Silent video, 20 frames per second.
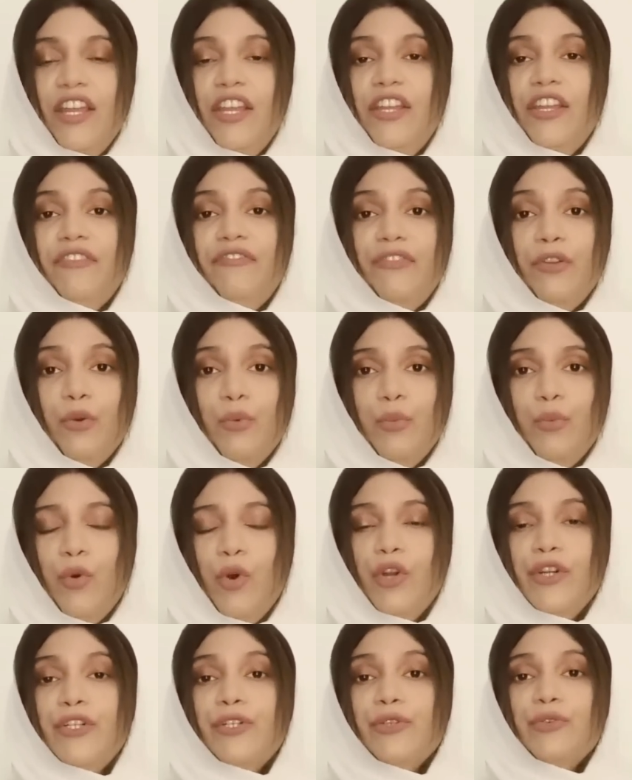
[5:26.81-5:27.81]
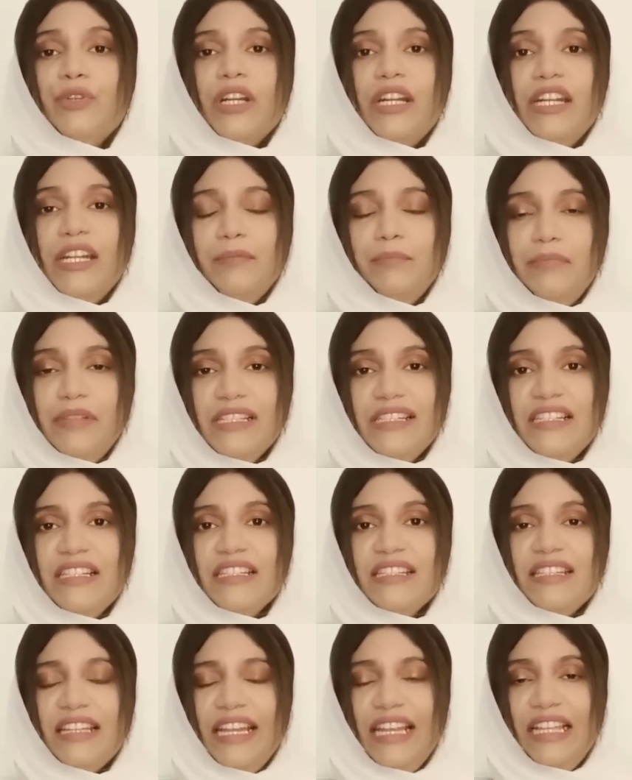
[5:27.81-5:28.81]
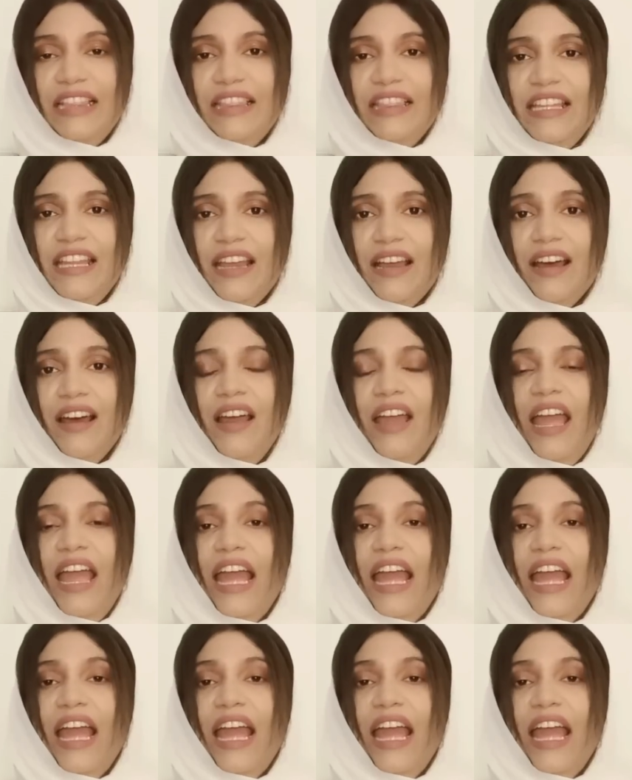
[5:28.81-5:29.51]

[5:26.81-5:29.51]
If you want to run a business in India